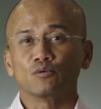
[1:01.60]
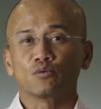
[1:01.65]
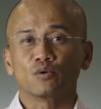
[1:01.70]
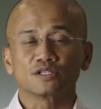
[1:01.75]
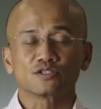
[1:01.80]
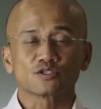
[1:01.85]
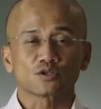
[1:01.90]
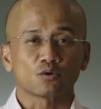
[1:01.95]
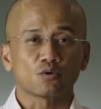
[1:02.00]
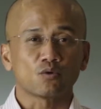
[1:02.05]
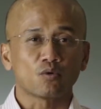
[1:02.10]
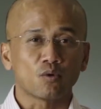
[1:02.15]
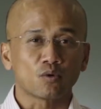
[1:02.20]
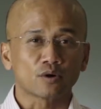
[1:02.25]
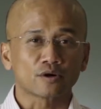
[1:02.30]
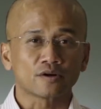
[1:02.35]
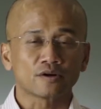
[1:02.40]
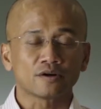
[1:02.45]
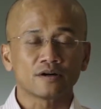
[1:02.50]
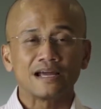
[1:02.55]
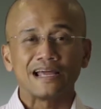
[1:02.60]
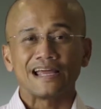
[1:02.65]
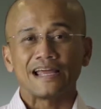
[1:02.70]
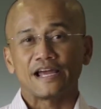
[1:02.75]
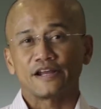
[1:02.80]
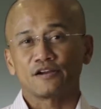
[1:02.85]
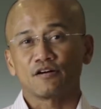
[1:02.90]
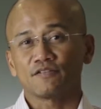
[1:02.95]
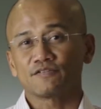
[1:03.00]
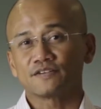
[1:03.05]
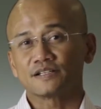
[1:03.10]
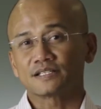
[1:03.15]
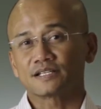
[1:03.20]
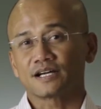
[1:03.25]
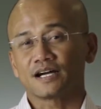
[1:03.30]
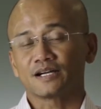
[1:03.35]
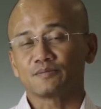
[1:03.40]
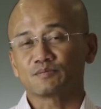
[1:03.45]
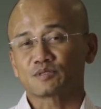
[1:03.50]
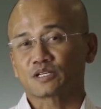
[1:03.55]
once a quarter, and
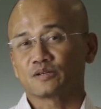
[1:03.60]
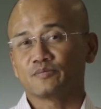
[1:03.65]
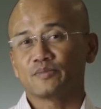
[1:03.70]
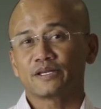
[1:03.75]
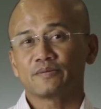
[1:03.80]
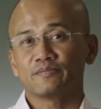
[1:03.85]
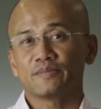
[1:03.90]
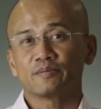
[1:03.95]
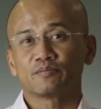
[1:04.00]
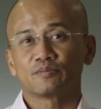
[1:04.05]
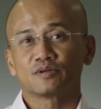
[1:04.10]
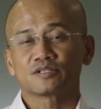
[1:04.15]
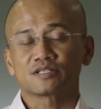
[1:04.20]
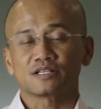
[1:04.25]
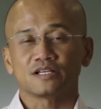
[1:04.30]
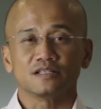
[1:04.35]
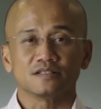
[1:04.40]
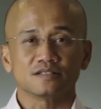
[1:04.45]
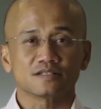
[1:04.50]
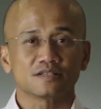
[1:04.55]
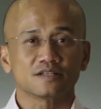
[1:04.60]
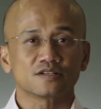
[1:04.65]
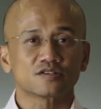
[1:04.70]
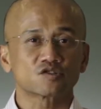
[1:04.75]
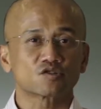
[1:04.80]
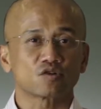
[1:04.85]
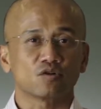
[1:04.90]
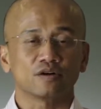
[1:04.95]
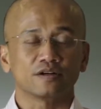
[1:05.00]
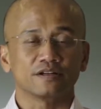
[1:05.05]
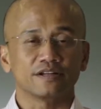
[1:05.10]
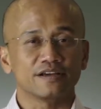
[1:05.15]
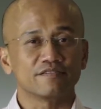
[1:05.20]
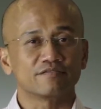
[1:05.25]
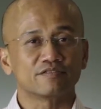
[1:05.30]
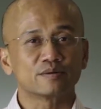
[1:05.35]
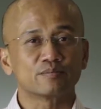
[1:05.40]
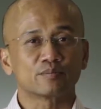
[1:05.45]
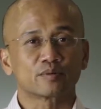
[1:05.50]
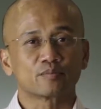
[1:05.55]
oftentimes committee members insist on
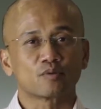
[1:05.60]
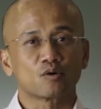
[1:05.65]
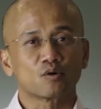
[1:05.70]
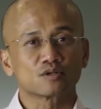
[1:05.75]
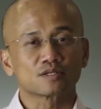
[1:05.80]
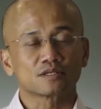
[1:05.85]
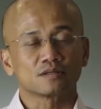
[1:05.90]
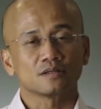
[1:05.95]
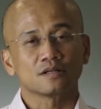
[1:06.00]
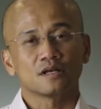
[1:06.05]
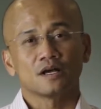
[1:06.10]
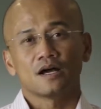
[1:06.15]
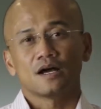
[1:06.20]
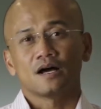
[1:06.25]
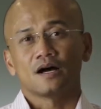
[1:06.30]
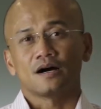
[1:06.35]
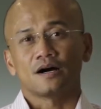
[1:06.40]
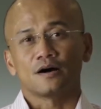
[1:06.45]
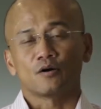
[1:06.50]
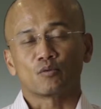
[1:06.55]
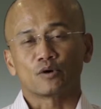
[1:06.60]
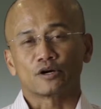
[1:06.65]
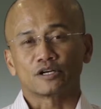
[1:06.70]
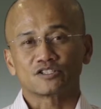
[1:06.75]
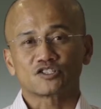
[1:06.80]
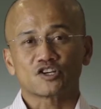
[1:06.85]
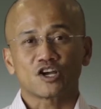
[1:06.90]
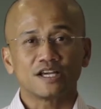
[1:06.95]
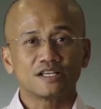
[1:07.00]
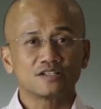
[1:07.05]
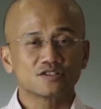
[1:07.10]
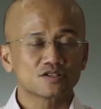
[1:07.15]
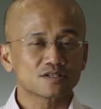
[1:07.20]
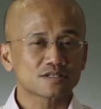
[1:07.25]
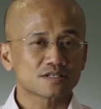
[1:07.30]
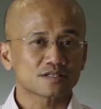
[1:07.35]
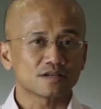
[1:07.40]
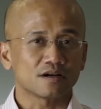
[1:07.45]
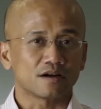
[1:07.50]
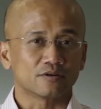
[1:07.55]
every proposal where
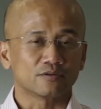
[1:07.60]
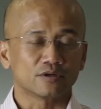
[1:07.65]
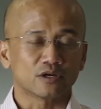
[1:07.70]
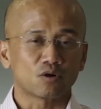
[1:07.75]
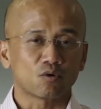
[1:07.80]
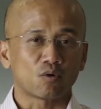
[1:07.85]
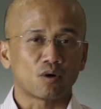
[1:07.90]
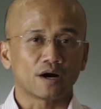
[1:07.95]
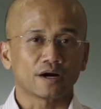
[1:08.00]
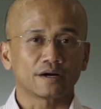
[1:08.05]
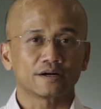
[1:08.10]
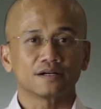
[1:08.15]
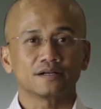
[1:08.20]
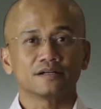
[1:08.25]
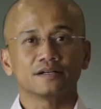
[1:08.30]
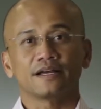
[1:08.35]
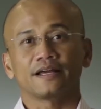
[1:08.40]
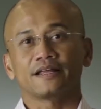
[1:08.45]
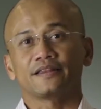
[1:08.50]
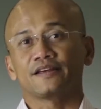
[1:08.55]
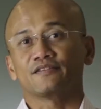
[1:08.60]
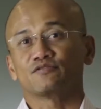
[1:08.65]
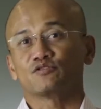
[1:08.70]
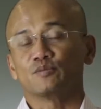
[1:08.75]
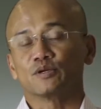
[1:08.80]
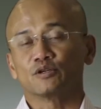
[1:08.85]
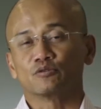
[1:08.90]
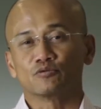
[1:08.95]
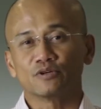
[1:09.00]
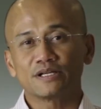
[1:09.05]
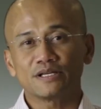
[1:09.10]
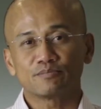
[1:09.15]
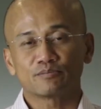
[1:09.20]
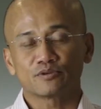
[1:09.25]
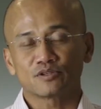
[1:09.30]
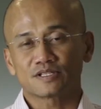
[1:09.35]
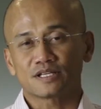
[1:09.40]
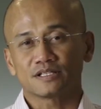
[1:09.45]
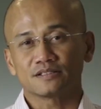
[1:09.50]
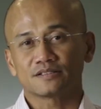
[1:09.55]
changes are required and they have to be
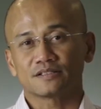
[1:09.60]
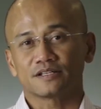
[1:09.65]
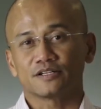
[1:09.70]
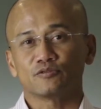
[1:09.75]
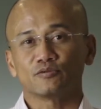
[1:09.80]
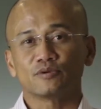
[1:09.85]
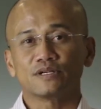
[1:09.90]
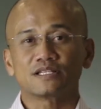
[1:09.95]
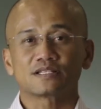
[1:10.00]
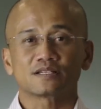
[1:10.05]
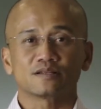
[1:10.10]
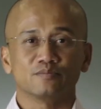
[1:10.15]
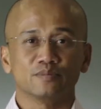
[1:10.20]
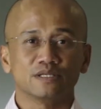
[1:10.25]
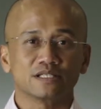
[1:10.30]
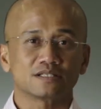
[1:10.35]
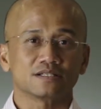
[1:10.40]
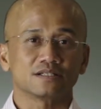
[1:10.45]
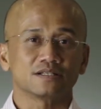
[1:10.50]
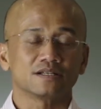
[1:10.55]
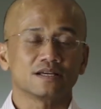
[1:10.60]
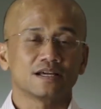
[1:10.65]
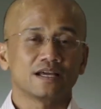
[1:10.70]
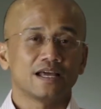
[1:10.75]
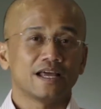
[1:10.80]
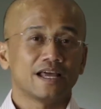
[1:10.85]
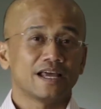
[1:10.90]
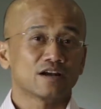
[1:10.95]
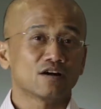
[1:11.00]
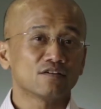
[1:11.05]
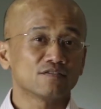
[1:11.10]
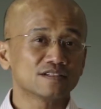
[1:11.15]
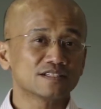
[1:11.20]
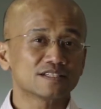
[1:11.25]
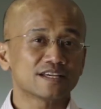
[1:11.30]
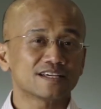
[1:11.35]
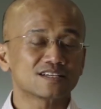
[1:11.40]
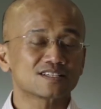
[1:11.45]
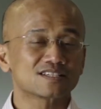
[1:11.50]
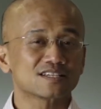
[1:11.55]
re-presented and resubmitted, and often
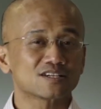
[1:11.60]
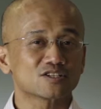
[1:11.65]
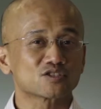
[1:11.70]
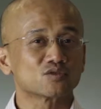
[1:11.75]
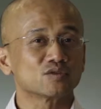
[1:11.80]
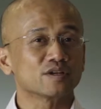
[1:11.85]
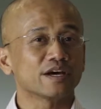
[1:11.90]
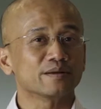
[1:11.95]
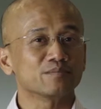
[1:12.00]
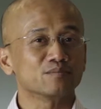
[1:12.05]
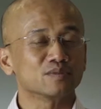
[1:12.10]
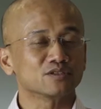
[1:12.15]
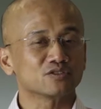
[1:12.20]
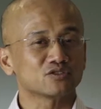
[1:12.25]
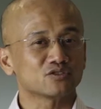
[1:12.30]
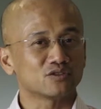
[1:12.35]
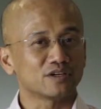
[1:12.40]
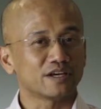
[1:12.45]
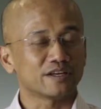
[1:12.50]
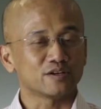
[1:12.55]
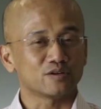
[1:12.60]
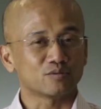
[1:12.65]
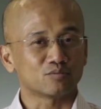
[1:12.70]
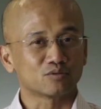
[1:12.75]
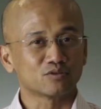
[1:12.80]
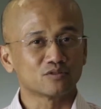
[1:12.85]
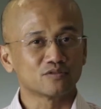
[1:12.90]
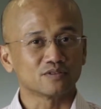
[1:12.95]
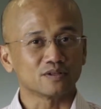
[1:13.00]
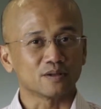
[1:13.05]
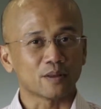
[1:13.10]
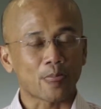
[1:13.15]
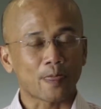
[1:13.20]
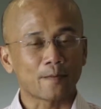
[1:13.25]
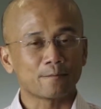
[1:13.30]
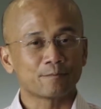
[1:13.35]
takes 6 to 9 months to get an approval.